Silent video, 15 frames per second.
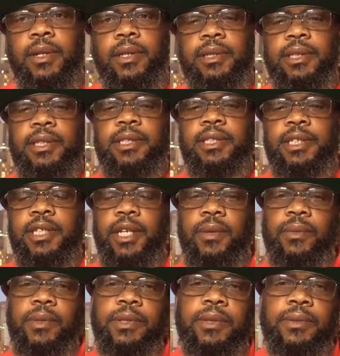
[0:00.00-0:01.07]

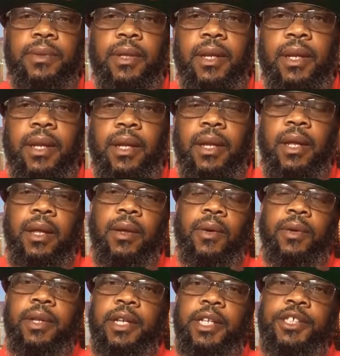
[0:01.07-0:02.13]
disingenuous
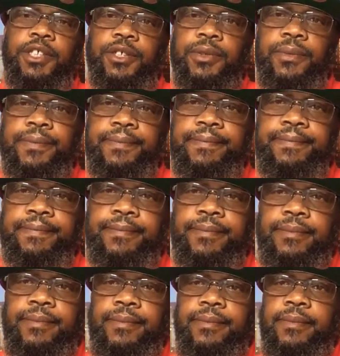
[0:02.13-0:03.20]
on the issue
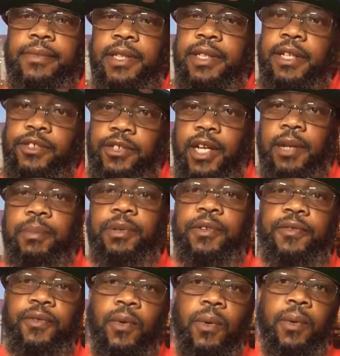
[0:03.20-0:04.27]
that they're trying to push
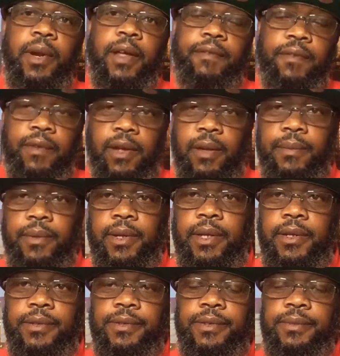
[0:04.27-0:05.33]
forward after a couple of
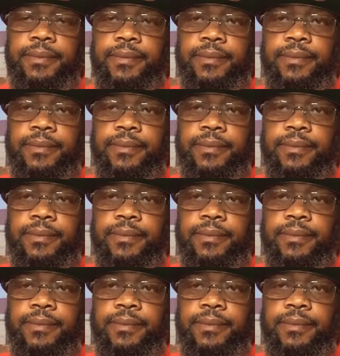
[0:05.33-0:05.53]
years.